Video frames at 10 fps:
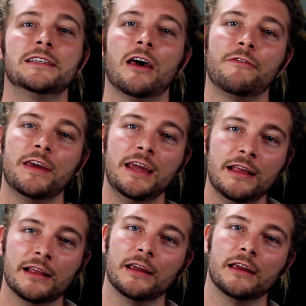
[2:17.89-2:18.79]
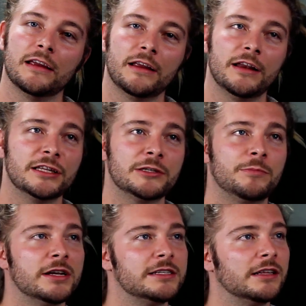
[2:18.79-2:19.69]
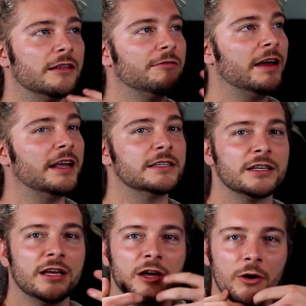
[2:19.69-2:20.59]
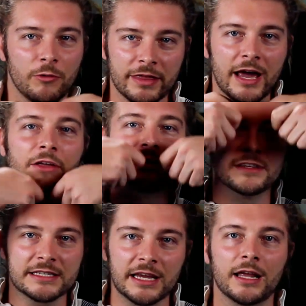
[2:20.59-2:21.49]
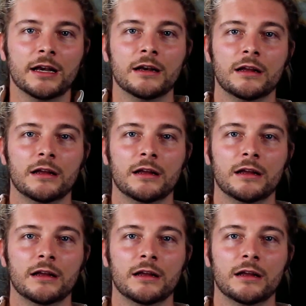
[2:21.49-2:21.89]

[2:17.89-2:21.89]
self-healing and expressing the face without the skin.